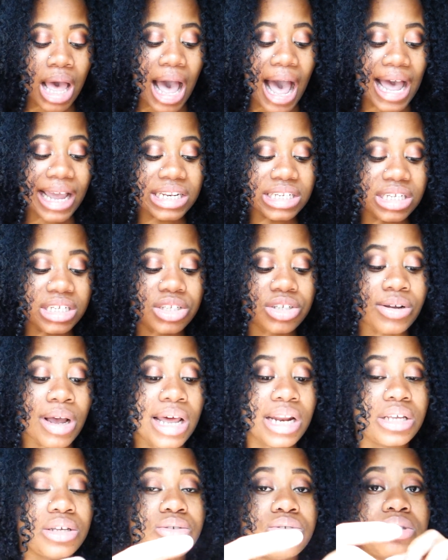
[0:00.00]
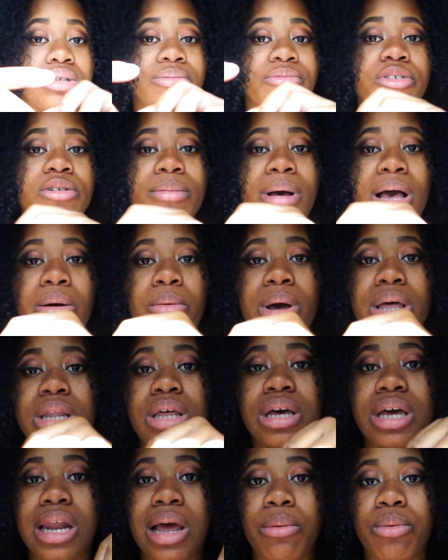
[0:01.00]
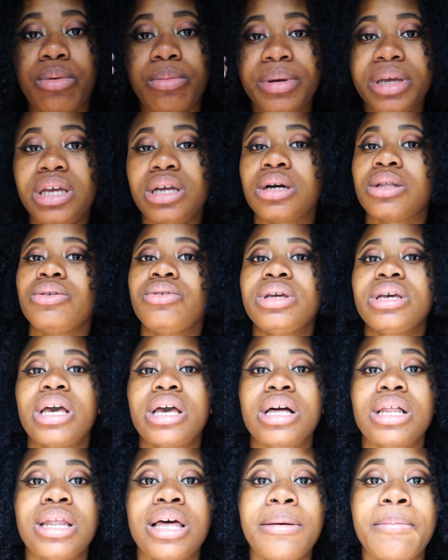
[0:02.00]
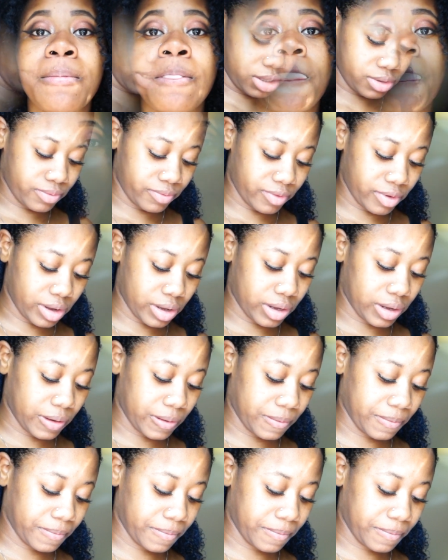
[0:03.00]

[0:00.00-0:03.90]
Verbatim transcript: I did try to use them for my wet look and I will be including a clip it's fine